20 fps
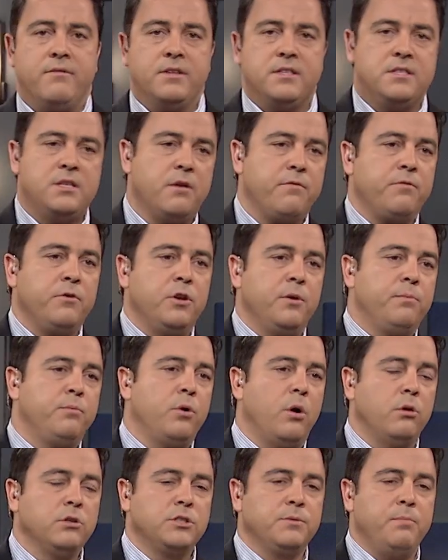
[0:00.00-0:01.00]
a different
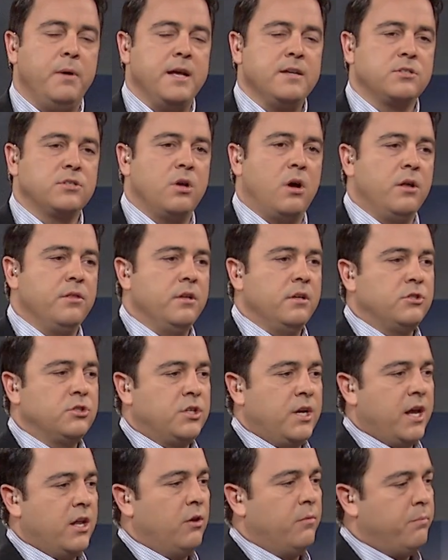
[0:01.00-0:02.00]
approach based on the
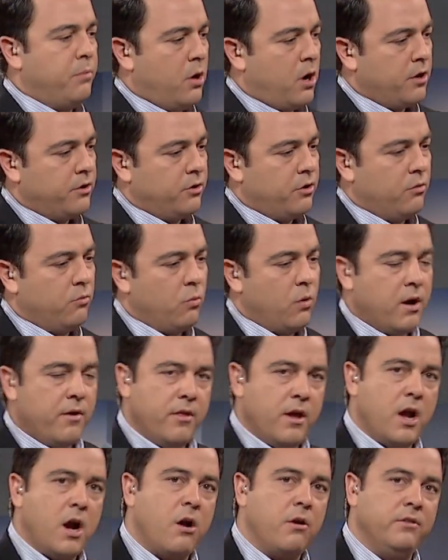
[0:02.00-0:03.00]
channel partner and where
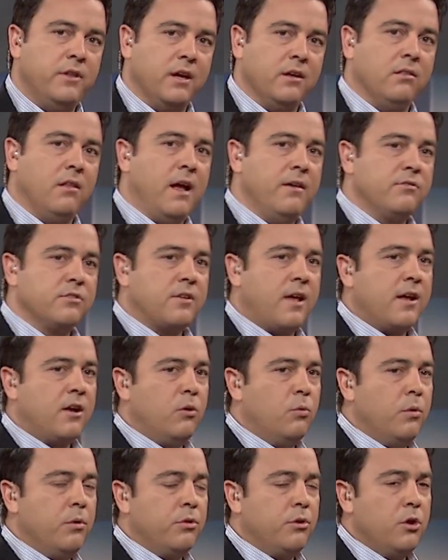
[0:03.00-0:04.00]
they are in their life
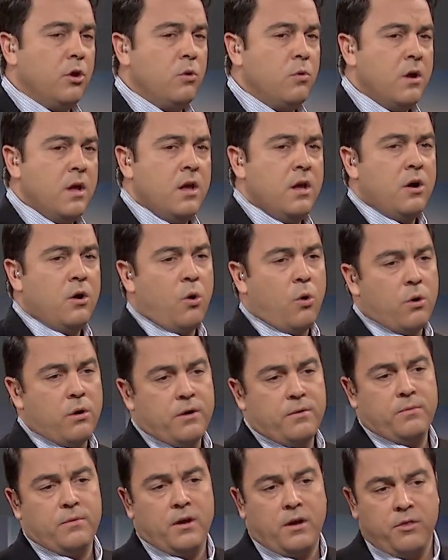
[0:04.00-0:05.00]
cycle with you?
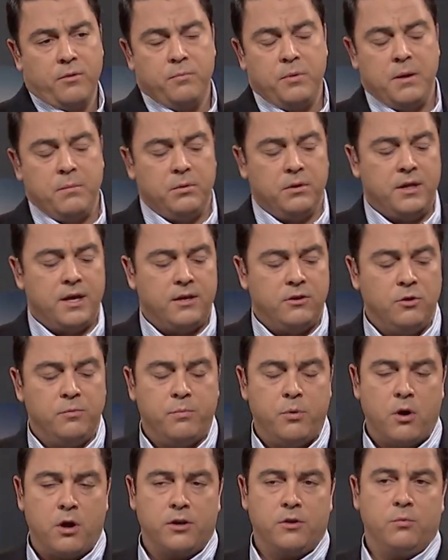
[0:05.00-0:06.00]
Or are the people that you
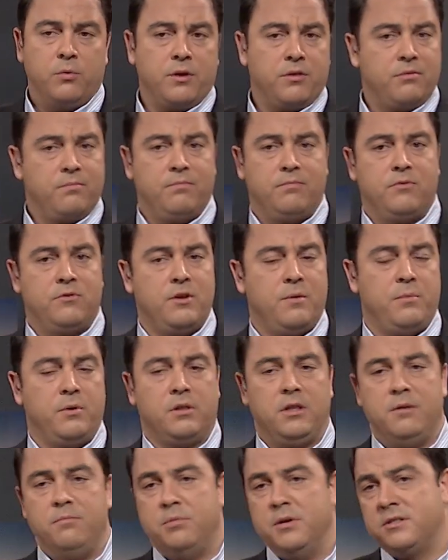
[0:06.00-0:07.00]
partner with
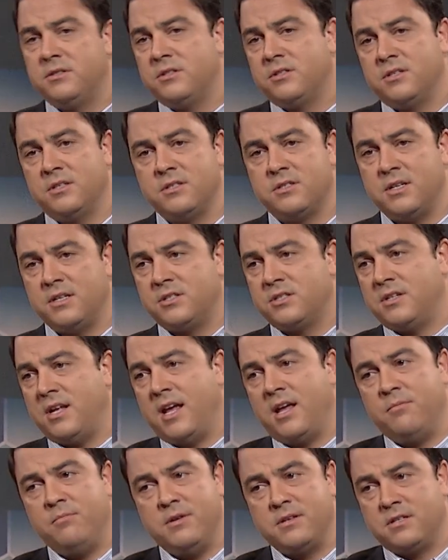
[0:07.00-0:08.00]
typically businesses that
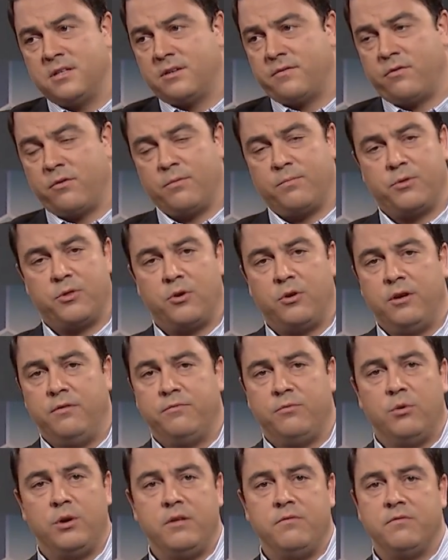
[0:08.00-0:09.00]
stay in business for 30,
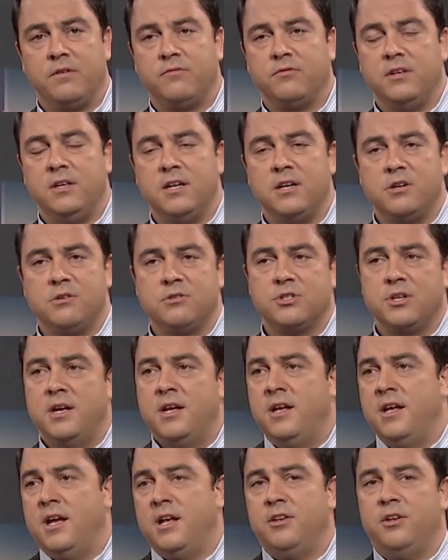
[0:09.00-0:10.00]
40, 50 years,
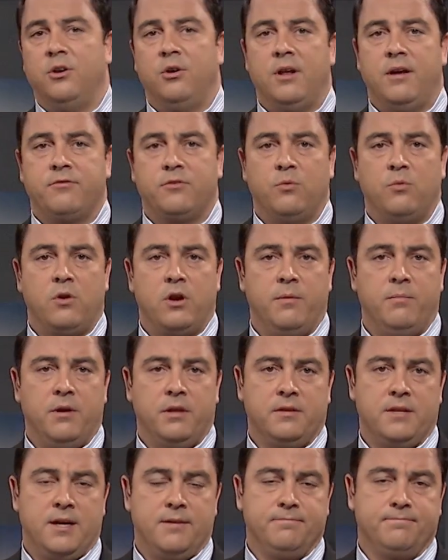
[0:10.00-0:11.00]
and you don't have to worry
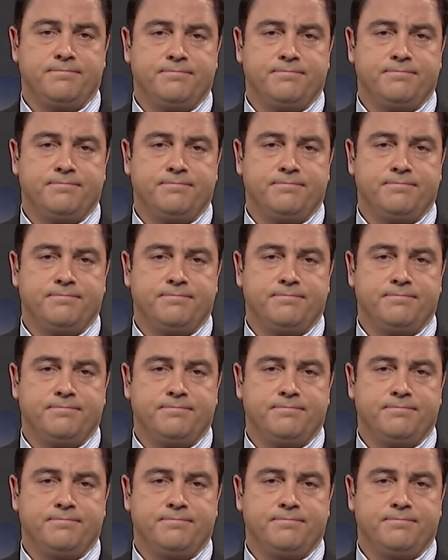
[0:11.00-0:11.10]
about that?